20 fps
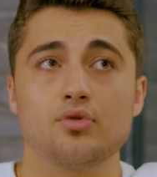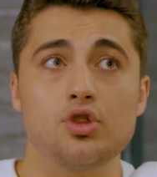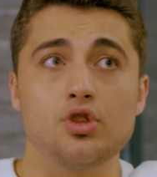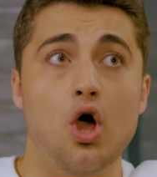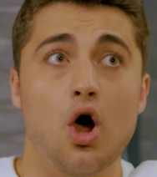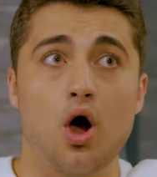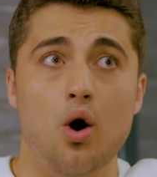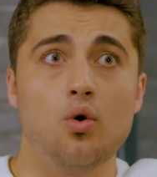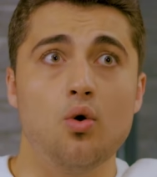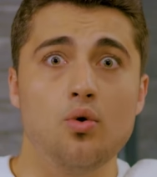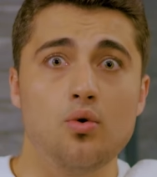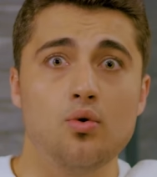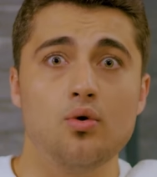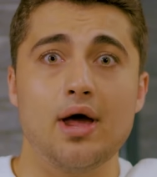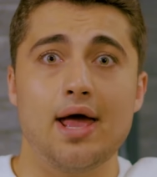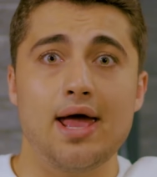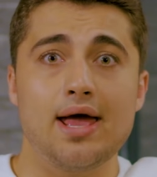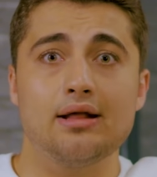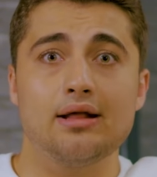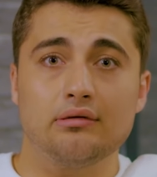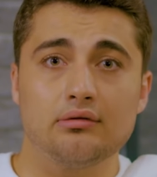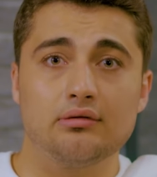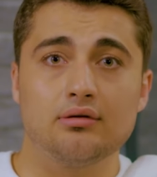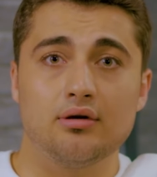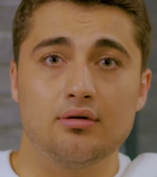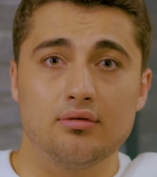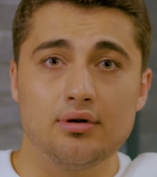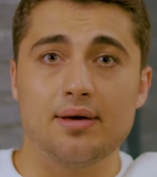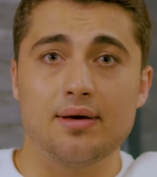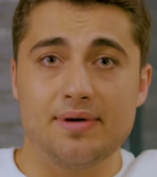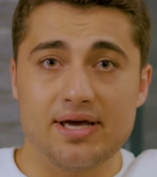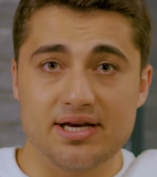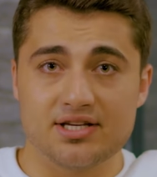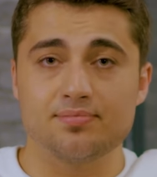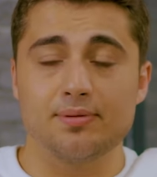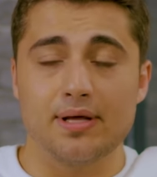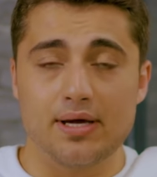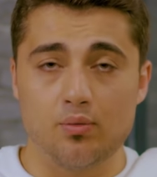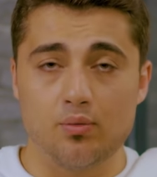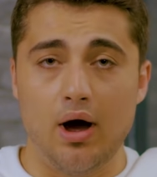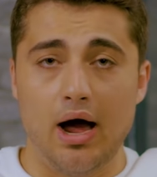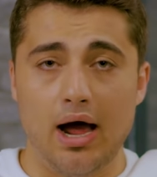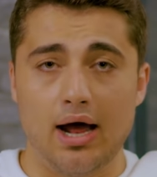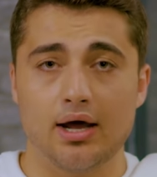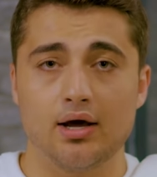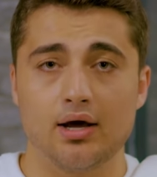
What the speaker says: no, and let me explain why.